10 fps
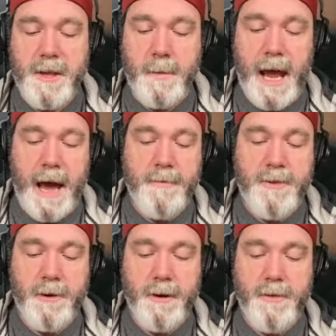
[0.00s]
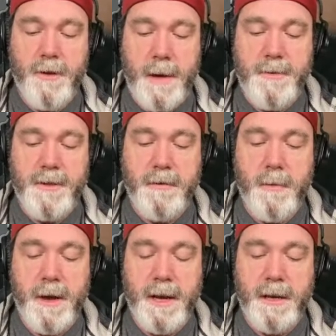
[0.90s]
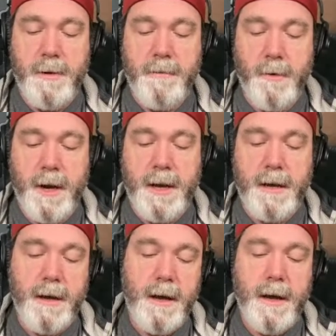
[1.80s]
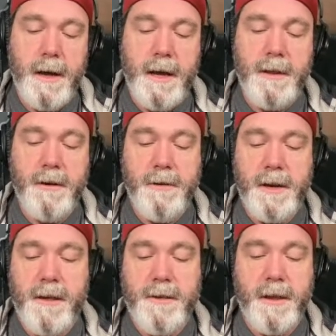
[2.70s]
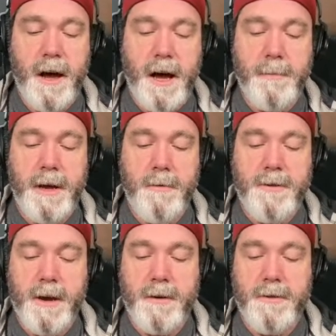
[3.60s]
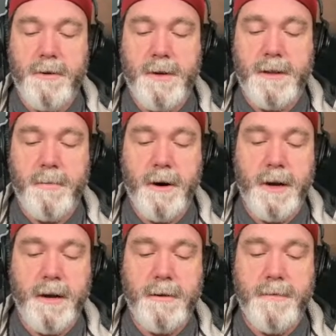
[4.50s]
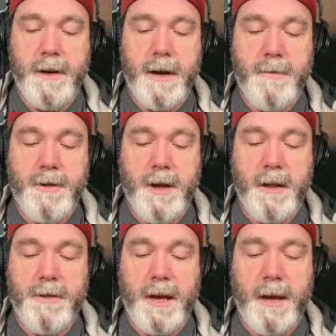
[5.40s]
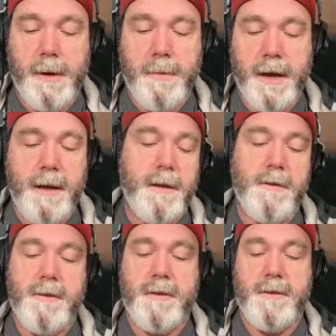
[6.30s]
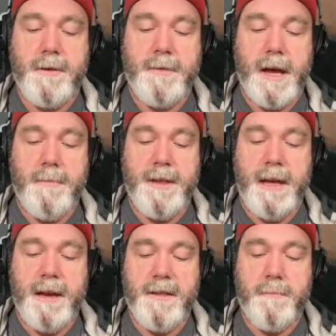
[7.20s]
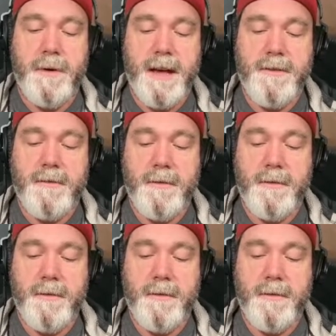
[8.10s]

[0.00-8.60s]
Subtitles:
adversaries, traps, etc. may need to be avoided. In the early days of the hobby, it was not assumed that the party could defeat every challenge they came up against. Sometimes it is best